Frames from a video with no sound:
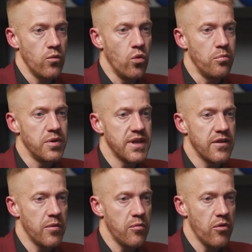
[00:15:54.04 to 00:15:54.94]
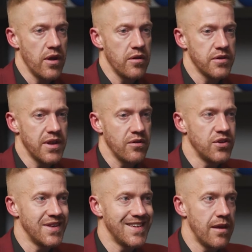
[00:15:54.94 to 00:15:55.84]
1% of my brain. I was now
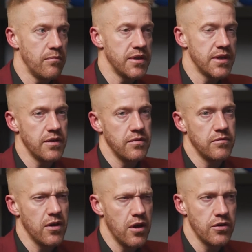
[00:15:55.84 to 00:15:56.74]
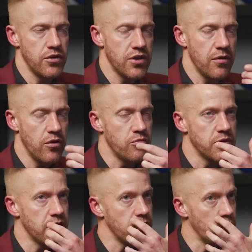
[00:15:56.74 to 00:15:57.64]
using 10%. You can't use 100%
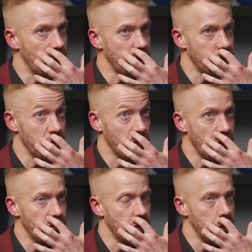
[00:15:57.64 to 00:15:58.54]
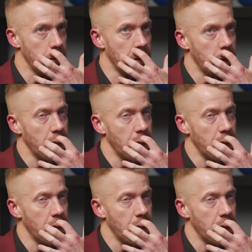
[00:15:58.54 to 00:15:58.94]
of your brain. It'd be great if you could.